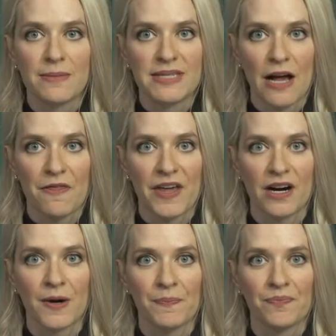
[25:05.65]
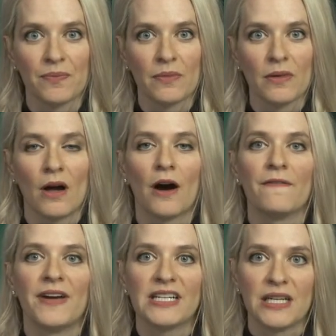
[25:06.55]
out there, our
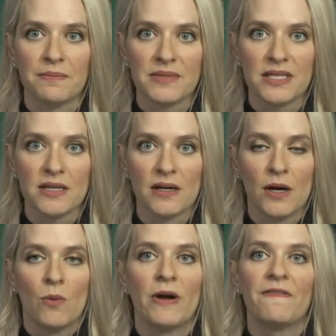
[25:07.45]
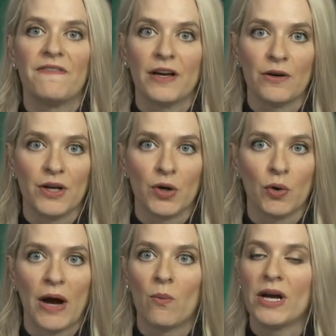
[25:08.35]
victims, we feel you
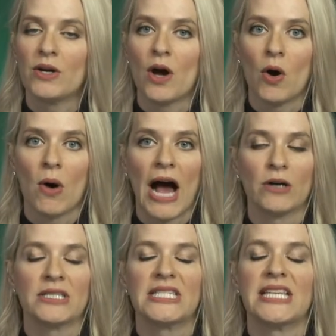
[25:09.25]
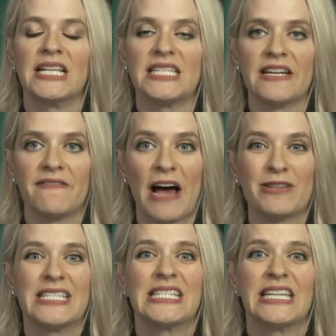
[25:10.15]
and we know how sensitive, how
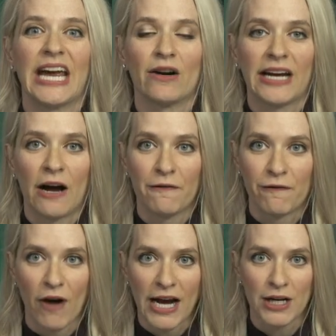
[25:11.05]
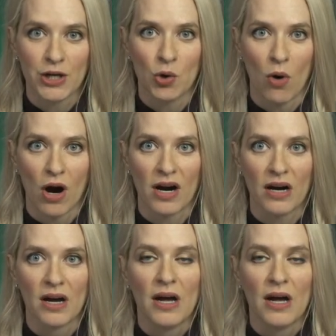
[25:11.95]
scary, how frightened you are.